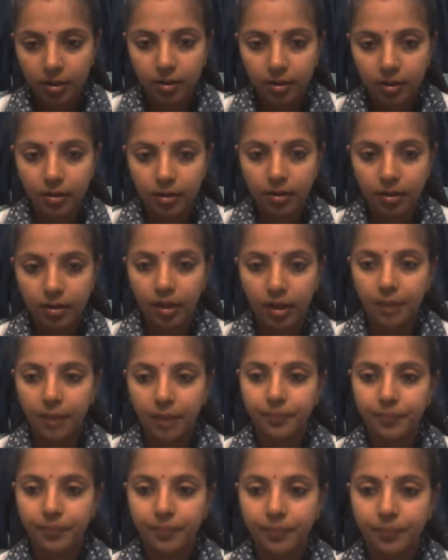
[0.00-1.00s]
Okay.
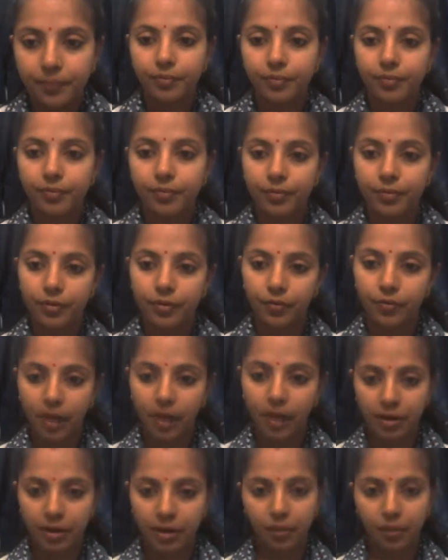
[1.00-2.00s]

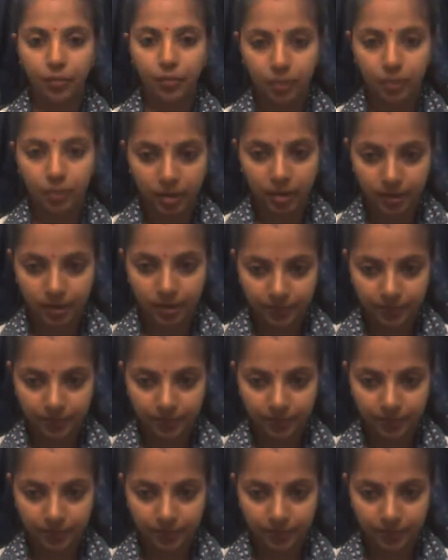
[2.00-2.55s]
Where you? Okay.